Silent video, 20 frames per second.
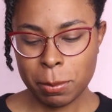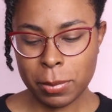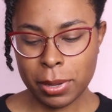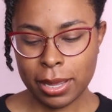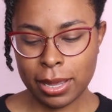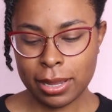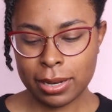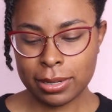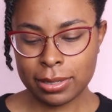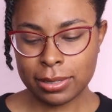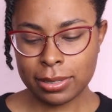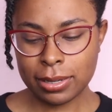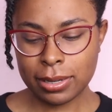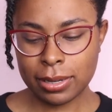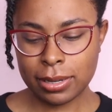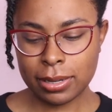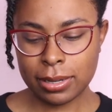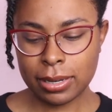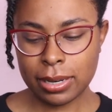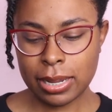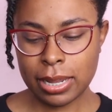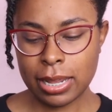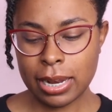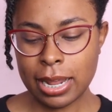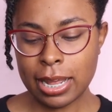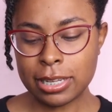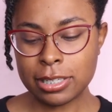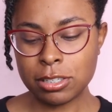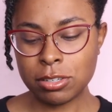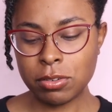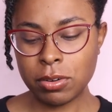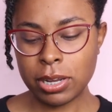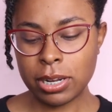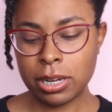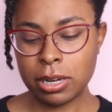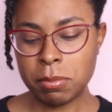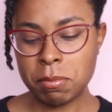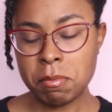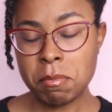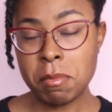but it has
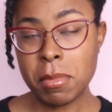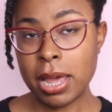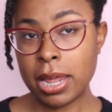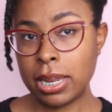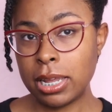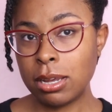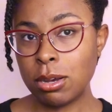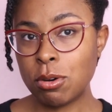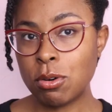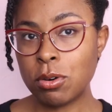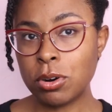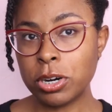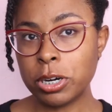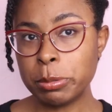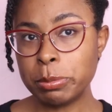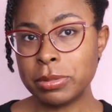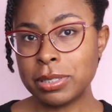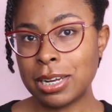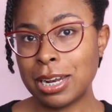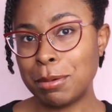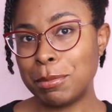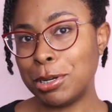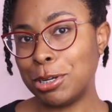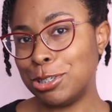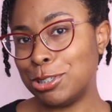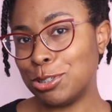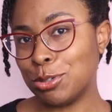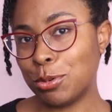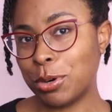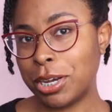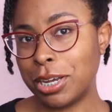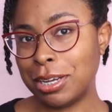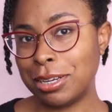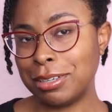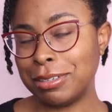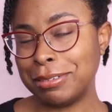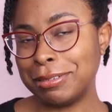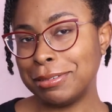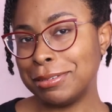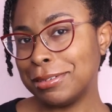created many corms, and I'm
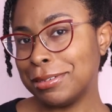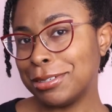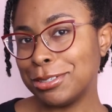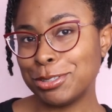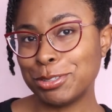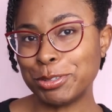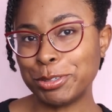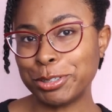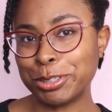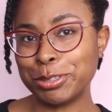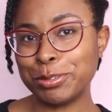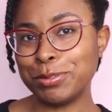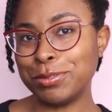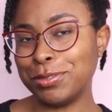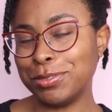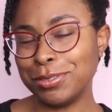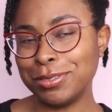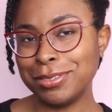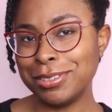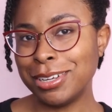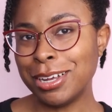enjoying sort of